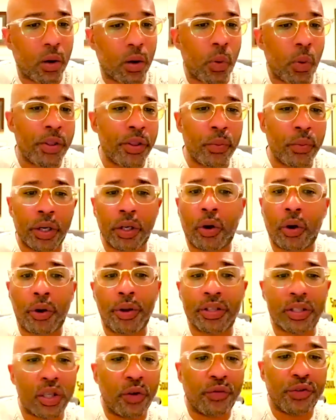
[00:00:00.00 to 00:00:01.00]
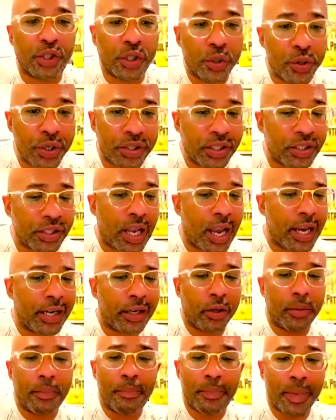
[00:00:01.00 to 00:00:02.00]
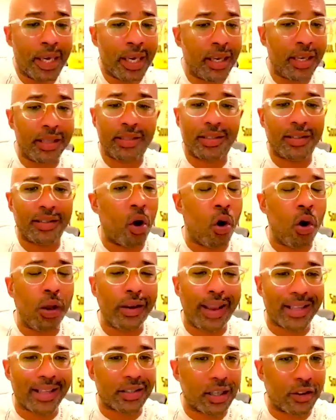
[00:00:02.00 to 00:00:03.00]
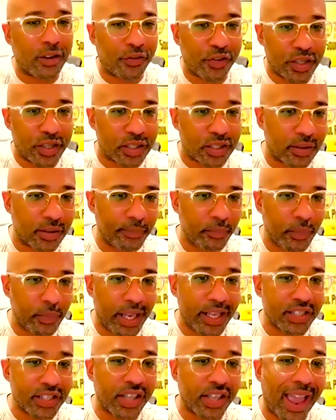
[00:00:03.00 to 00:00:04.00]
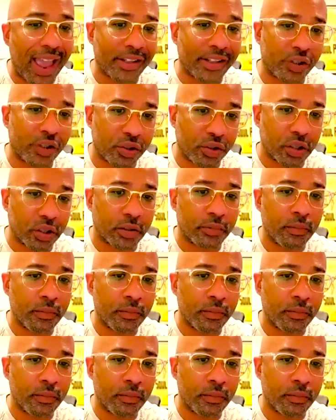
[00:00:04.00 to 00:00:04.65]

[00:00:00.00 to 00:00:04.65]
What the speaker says: Whether you want to call yourself junior designer, mid, all that stuff is extra.